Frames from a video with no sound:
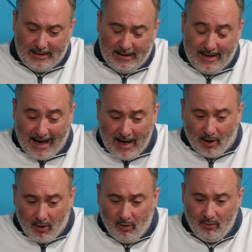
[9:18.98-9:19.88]

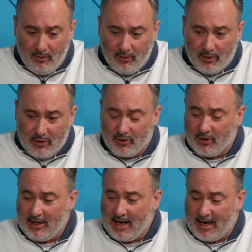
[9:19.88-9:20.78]
Now,
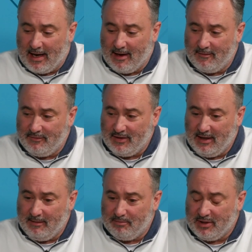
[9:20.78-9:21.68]
you're going to have the